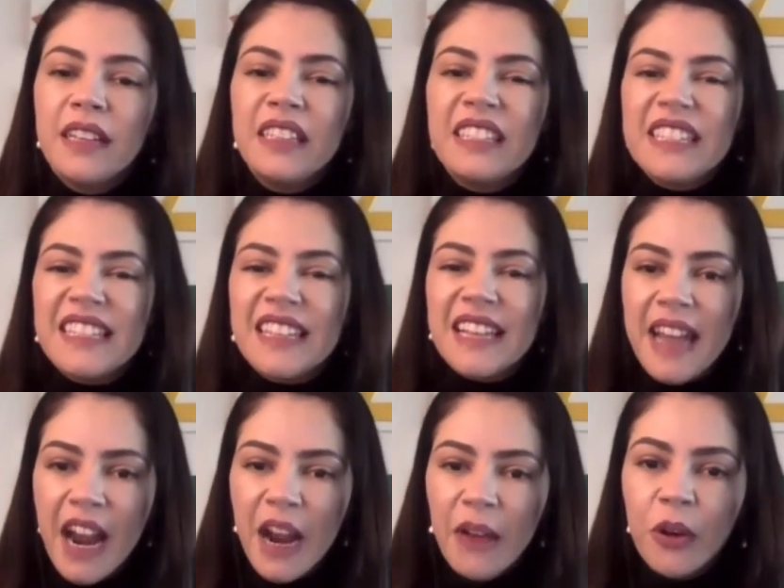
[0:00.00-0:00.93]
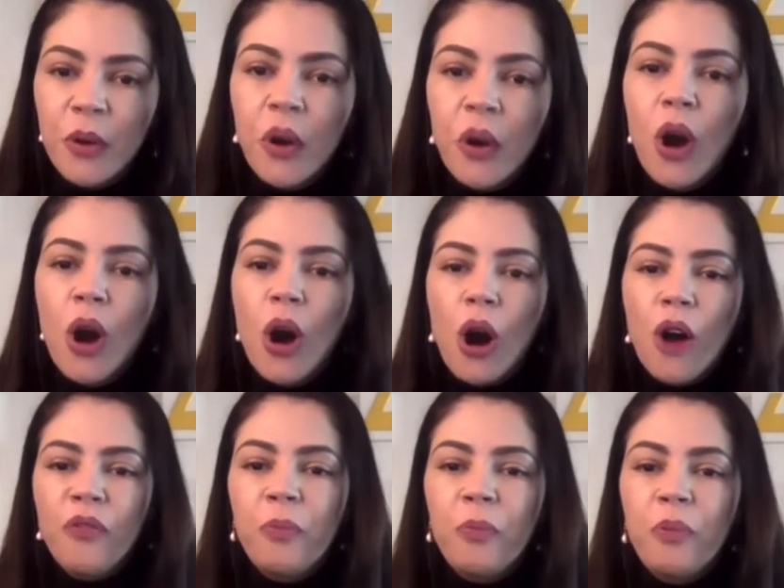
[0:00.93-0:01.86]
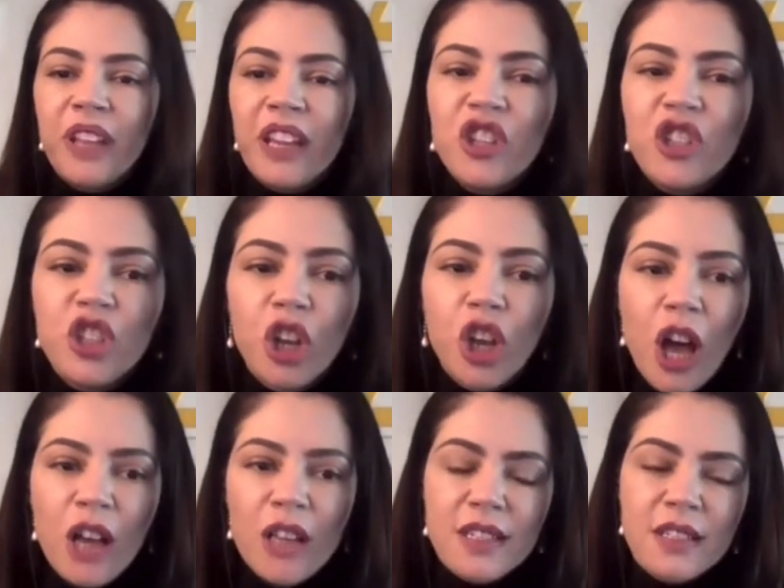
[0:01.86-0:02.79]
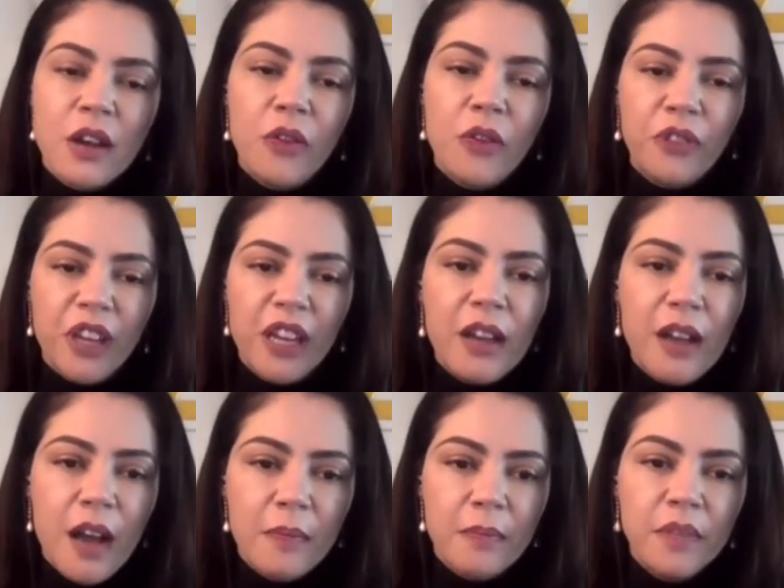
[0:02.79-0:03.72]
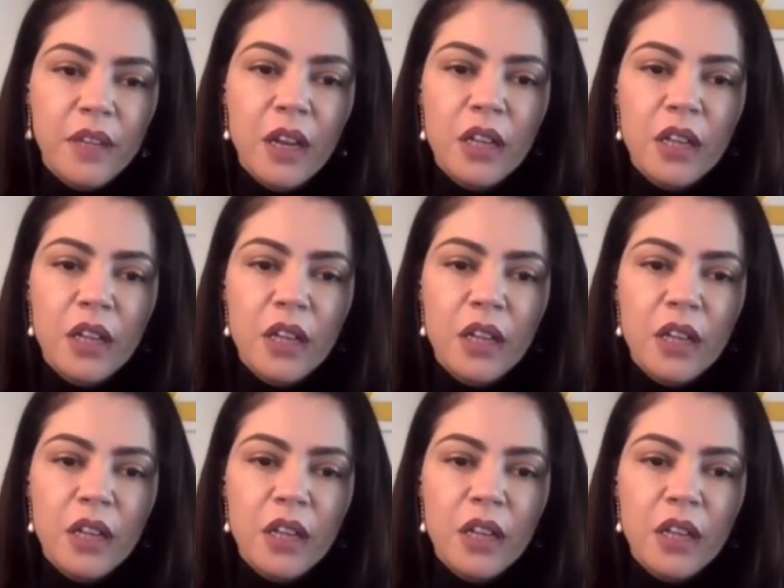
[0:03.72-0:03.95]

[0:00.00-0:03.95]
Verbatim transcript: in this scenario of potential loss of income